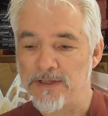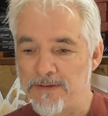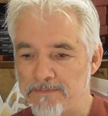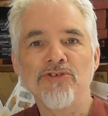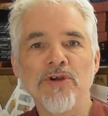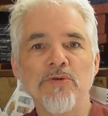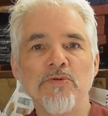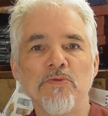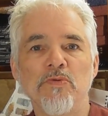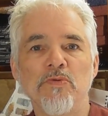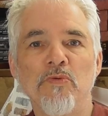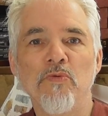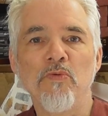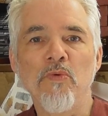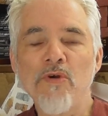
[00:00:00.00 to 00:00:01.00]
So
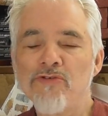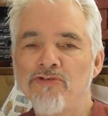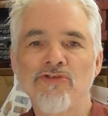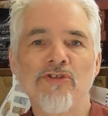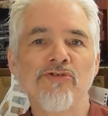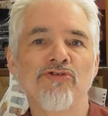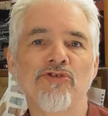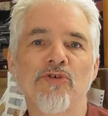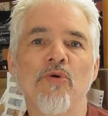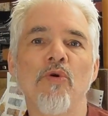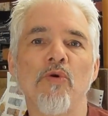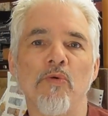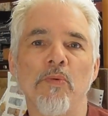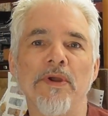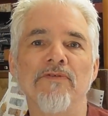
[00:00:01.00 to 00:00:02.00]
what's the
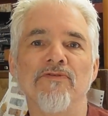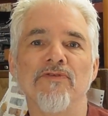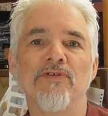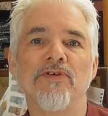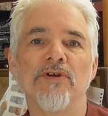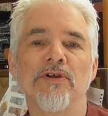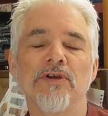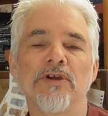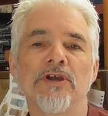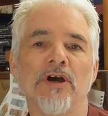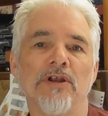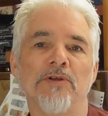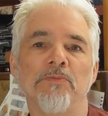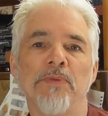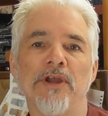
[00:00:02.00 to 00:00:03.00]
score with
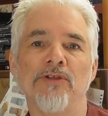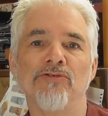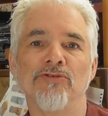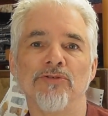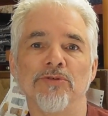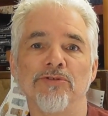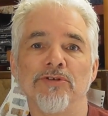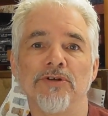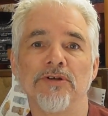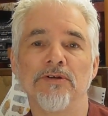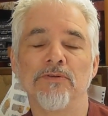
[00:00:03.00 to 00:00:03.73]
coloured pencils?